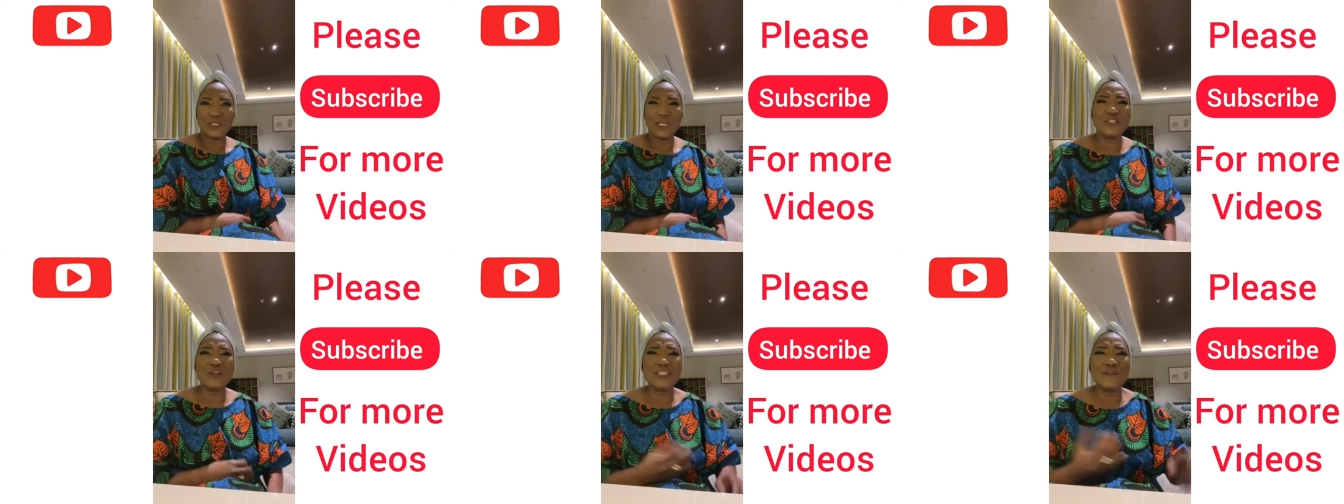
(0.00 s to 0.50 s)

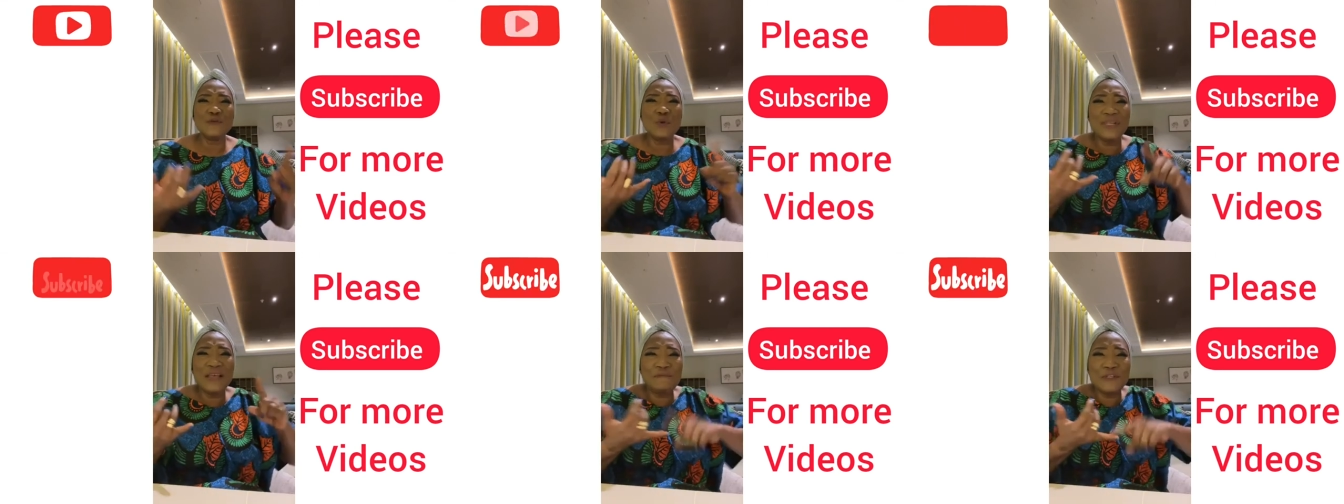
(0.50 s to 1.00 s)
It's not even
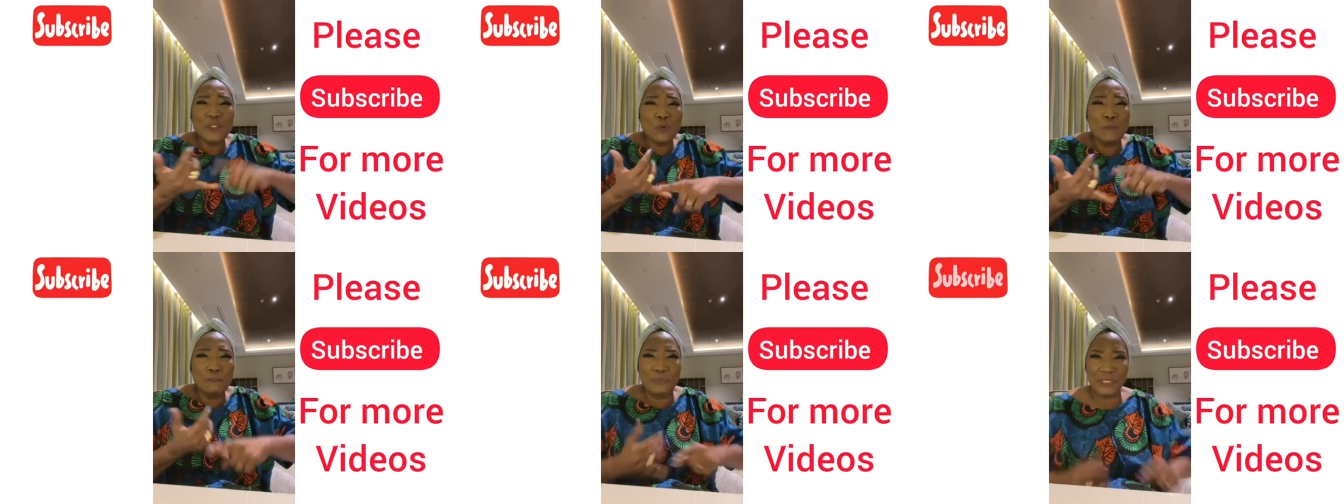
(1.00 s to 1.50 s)
only
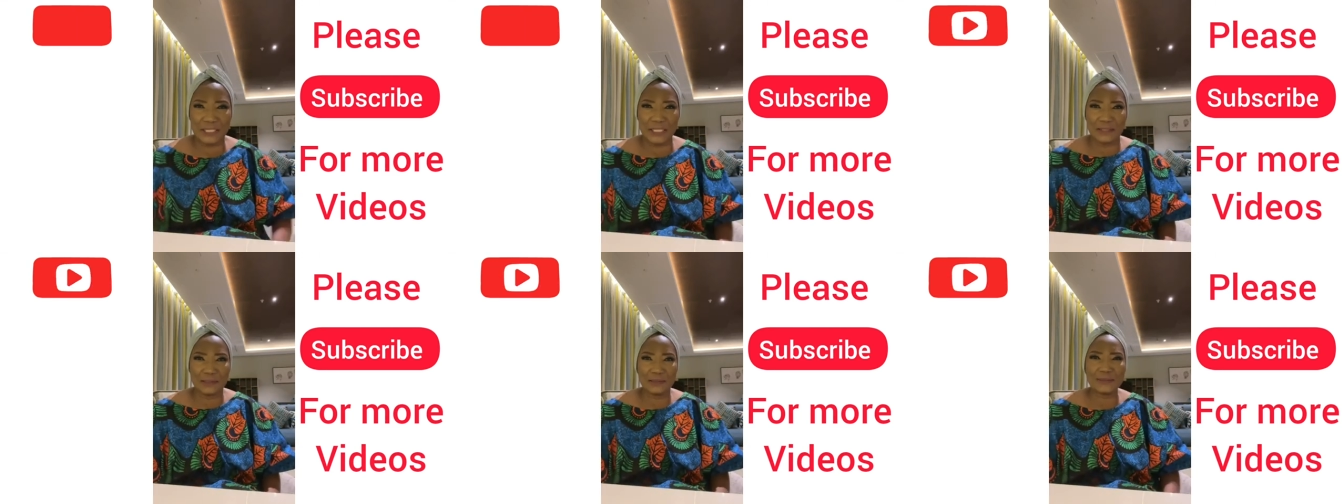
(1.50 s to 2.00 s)
physical beating,
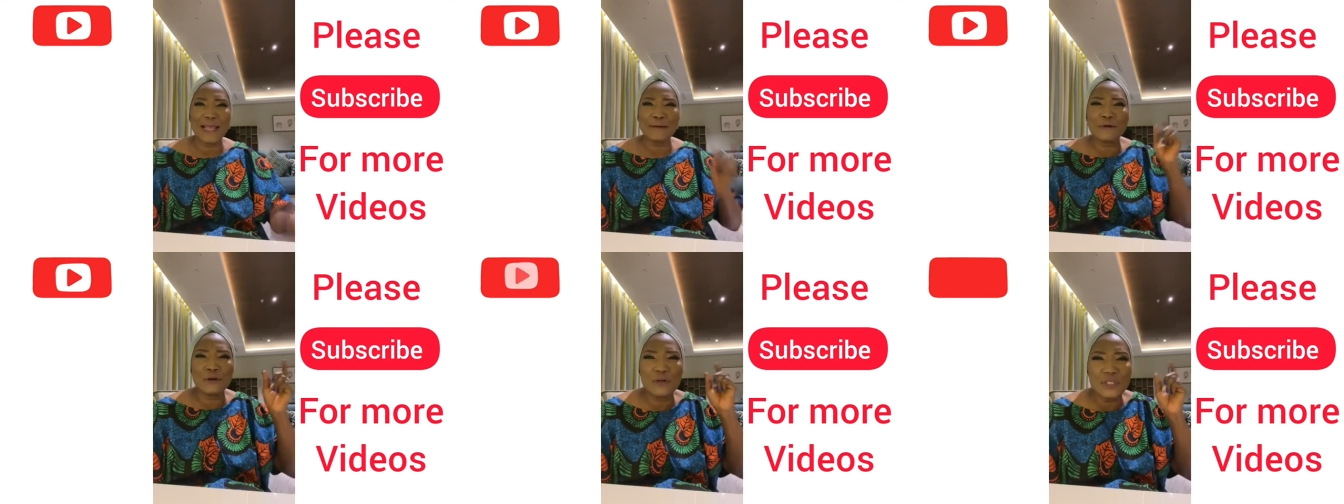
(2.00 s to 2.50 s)

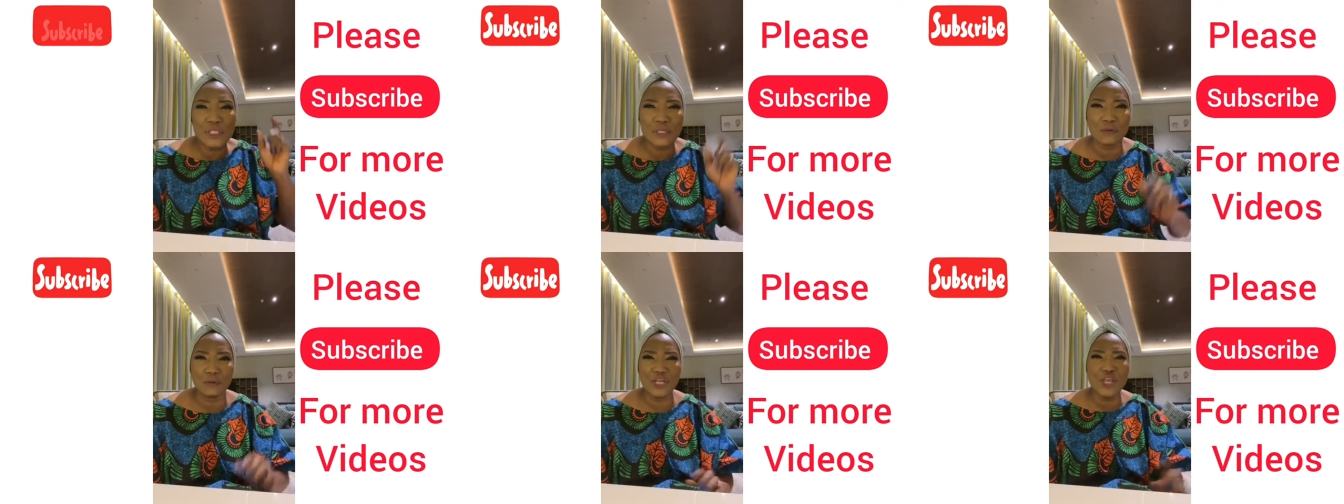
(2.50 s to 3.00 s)

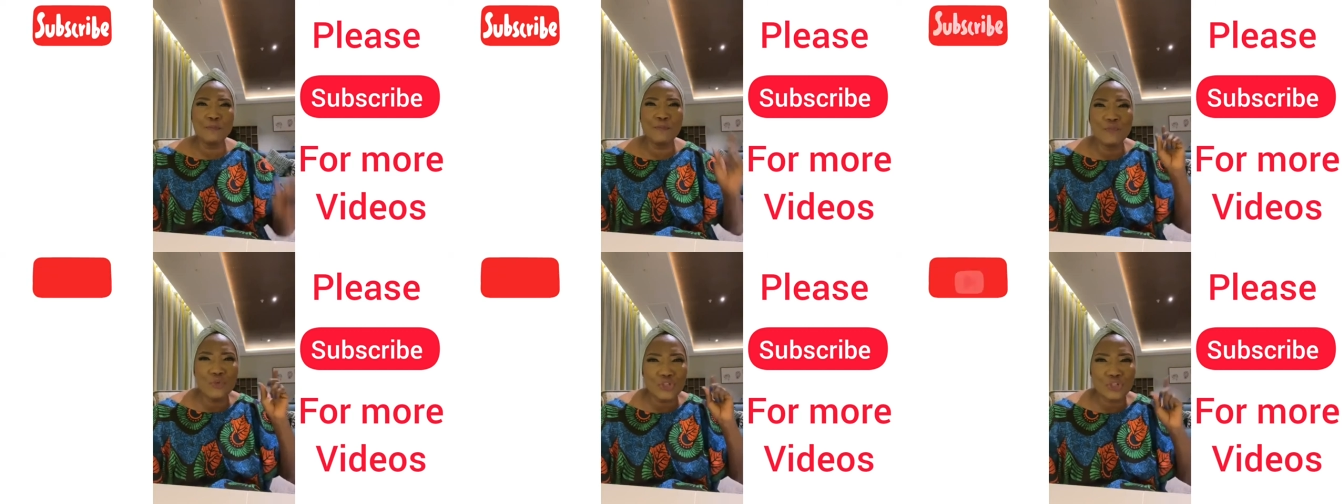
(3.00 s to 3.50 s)
psychological,
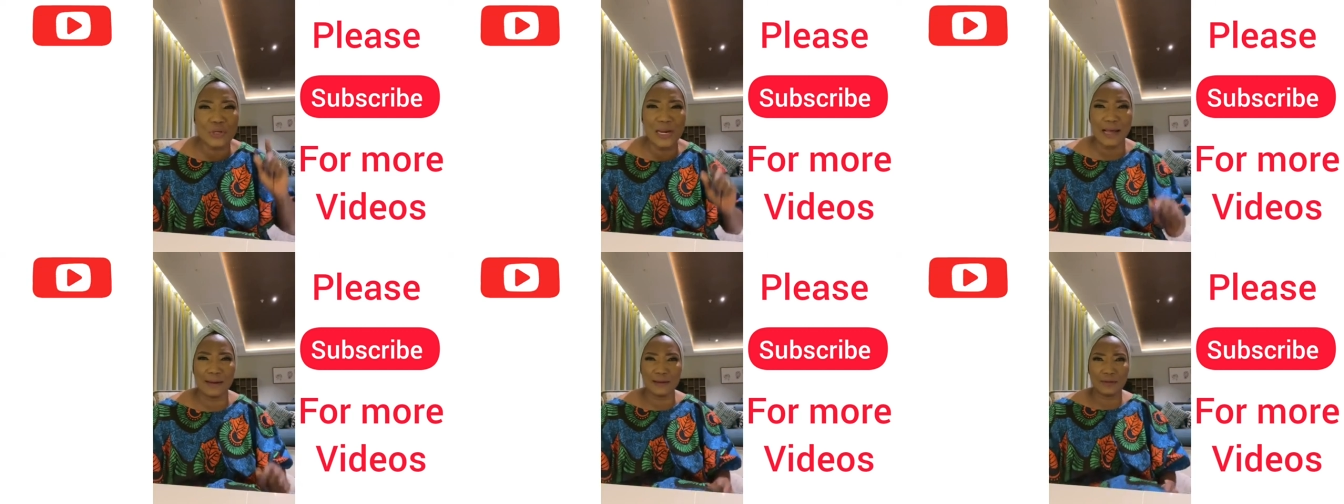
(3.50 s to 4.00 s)

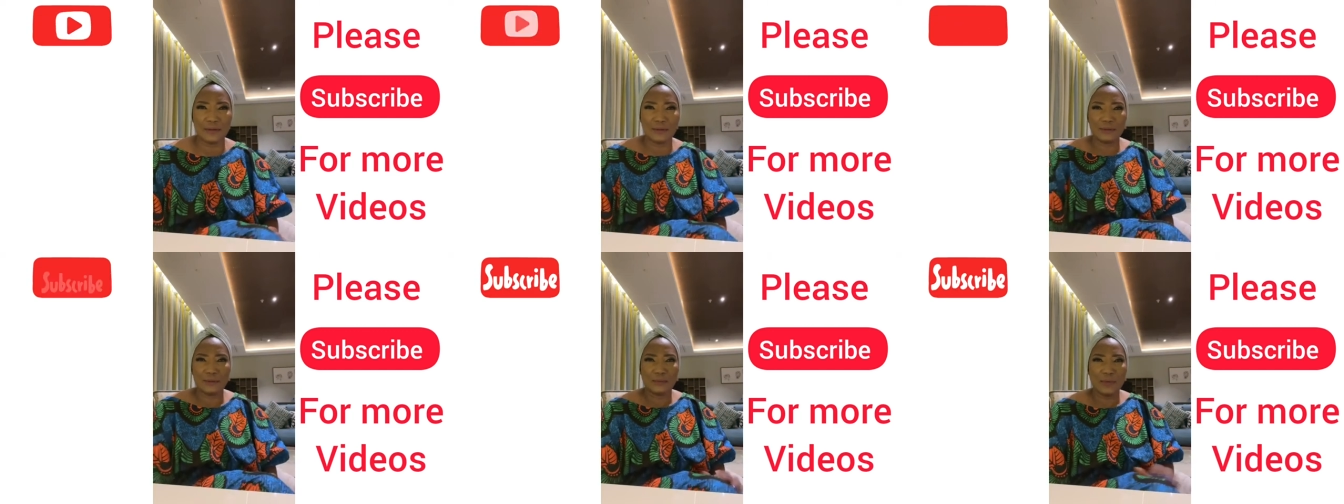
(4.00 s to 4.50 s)
emotional.
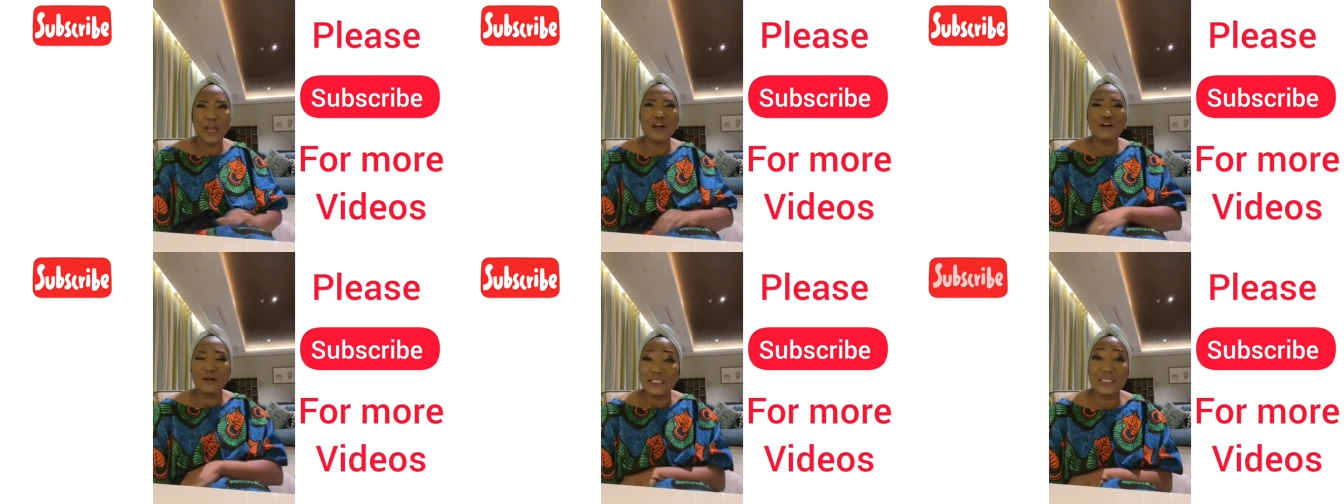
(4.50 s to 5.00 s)
A
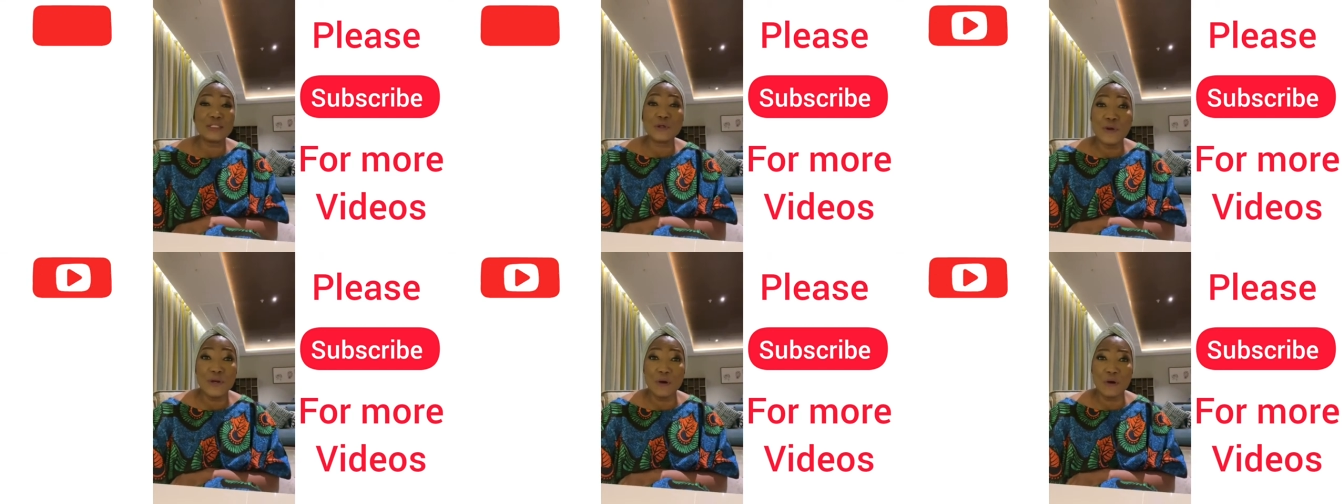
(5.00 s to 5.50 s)
lot is
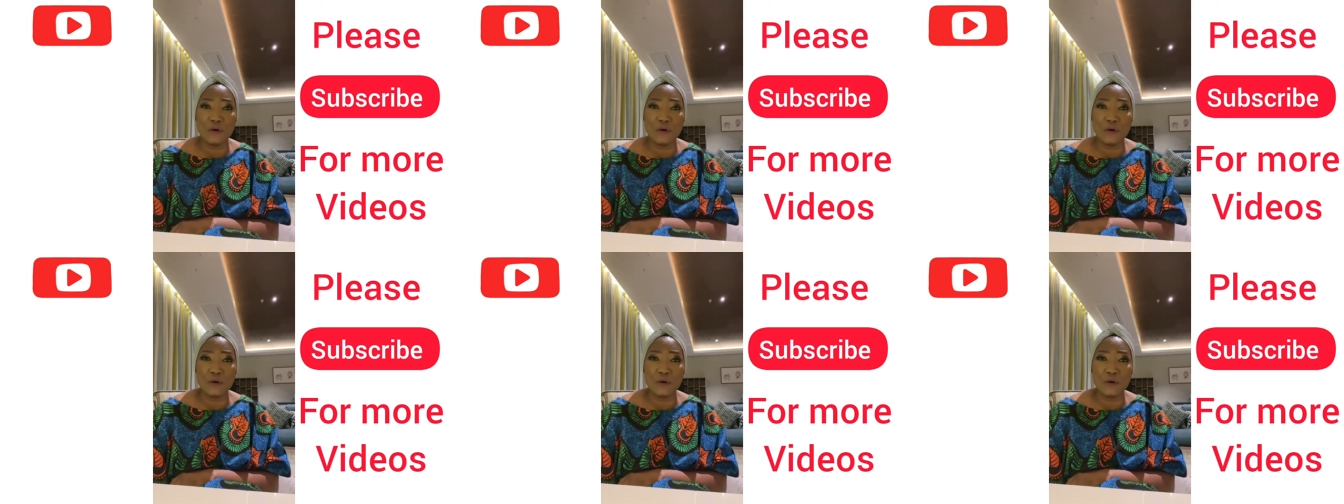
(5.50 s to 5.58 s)
going on.